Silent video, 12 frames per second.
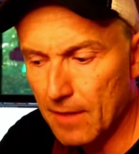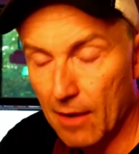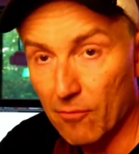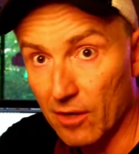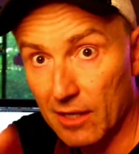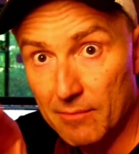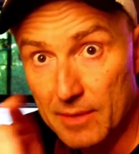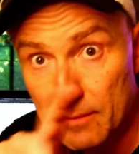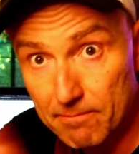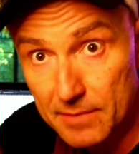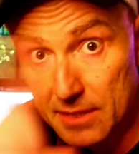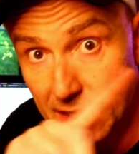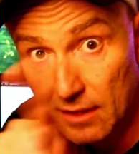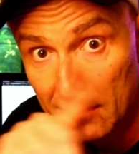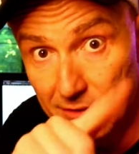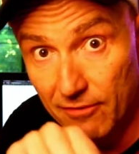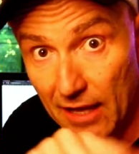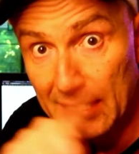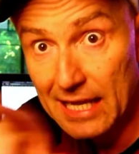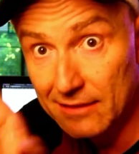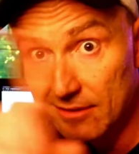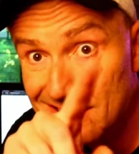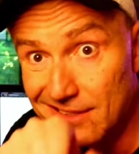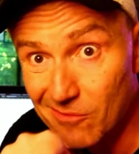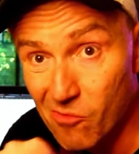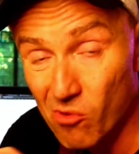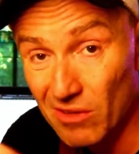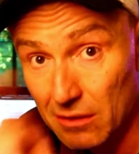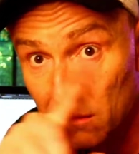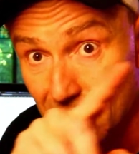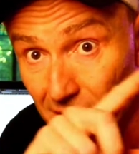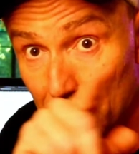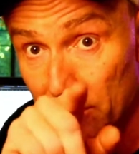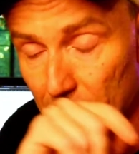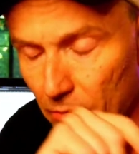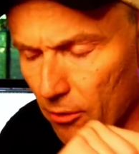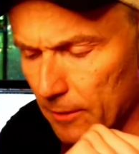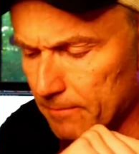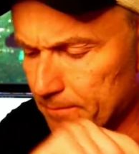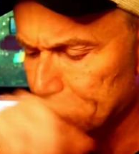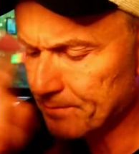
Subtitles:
And we're going to be seeing these fatty acids in a moment. They're going to be important.